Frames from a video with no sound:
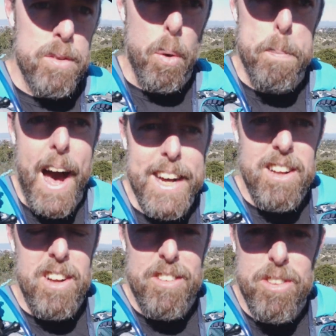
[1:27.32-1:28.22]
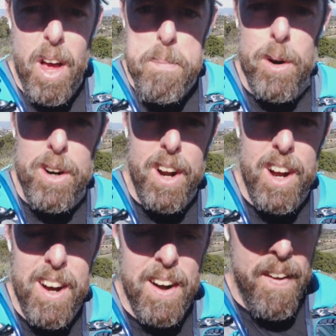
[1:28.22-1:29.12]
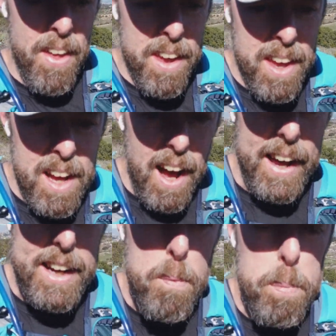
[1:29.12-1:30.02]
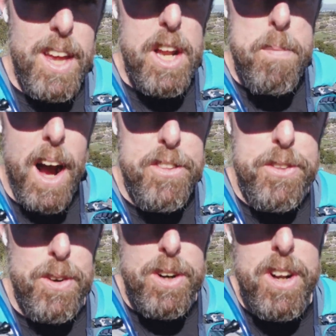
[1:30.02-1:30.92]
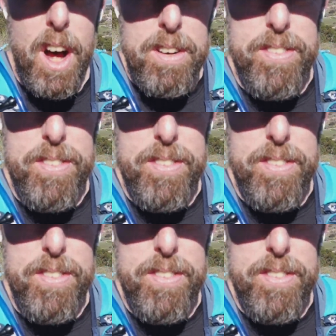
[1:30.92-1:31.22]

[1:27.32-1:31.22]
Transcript: So back in December, I had completed my 3rd